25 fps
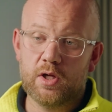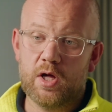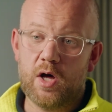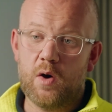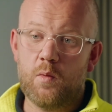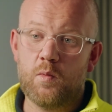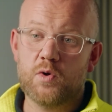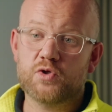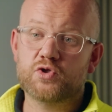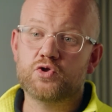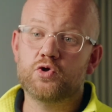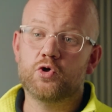
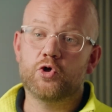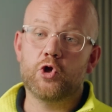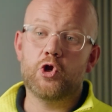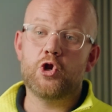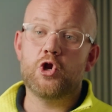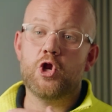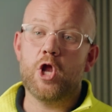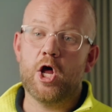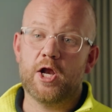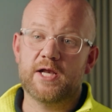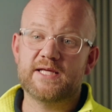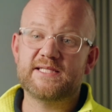and what's called a
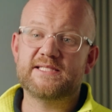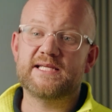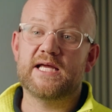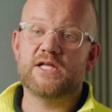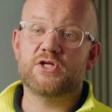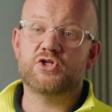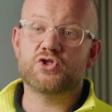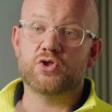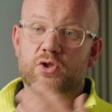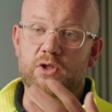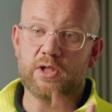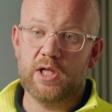
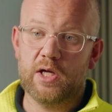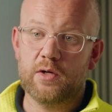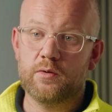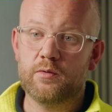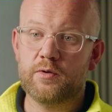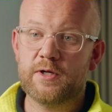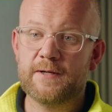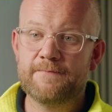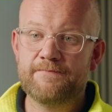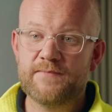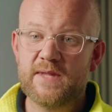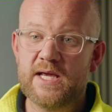non-essential
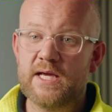load.